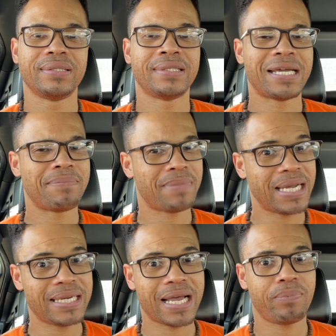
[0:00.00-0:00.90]
they
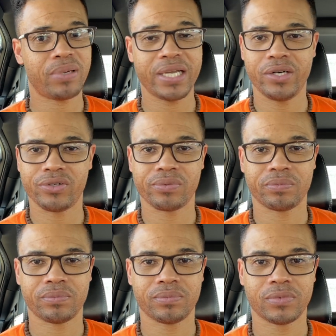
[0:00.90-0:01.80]
might not play on them.
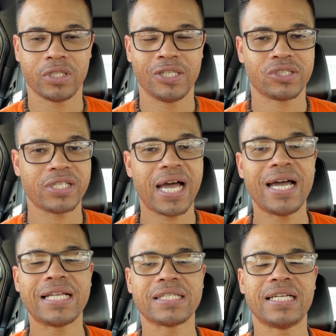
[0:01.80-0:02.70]
So y'all
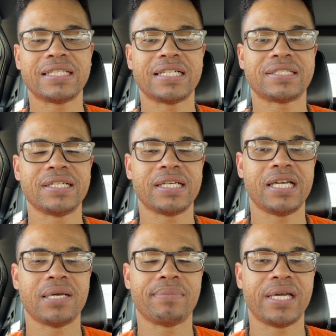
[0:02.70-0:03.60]
have to let that sink
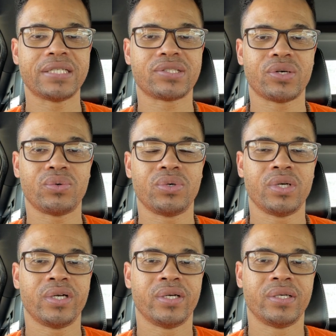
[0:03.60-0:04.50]
in, man. So
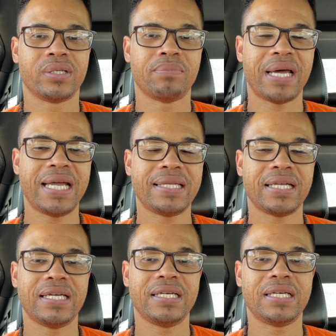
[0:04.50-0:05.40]
the main
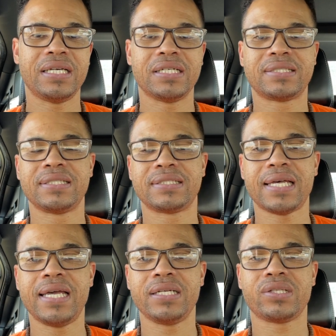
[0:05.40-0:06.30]
thing is to
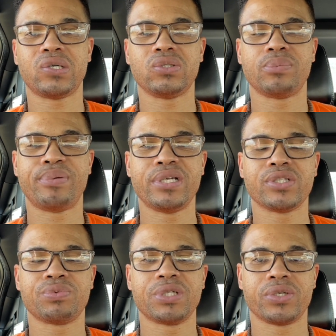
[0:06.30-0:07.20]
take those
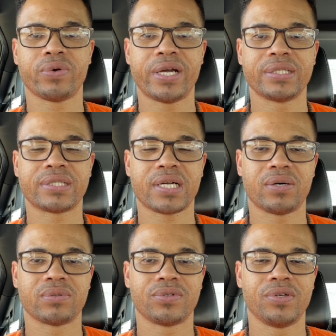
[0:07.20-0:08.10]
builds with a grain of
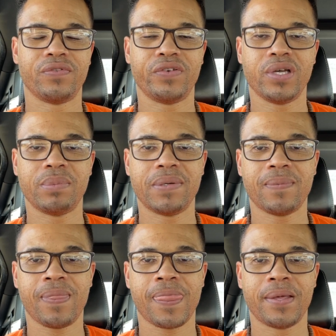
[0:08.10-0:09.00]
salt. You feel me?
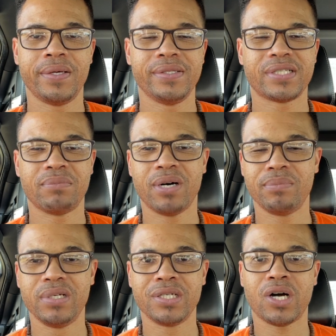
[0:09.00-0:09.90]
Some of
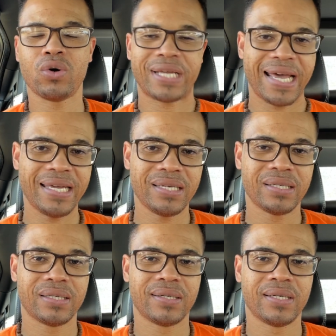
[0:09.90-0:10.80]
them look okay,
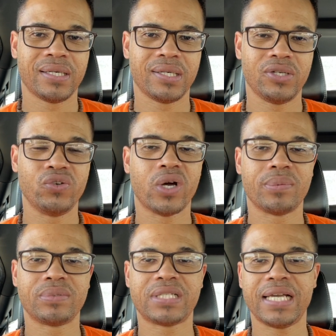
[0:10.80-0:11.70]
you know
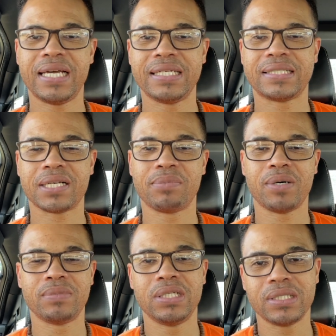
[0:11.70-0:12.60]
what I'm saying? And some
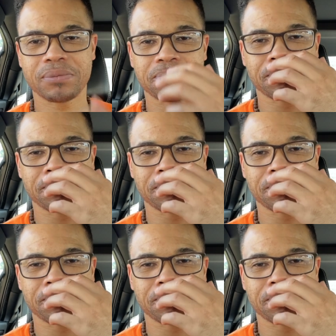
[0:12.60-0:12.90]
of them look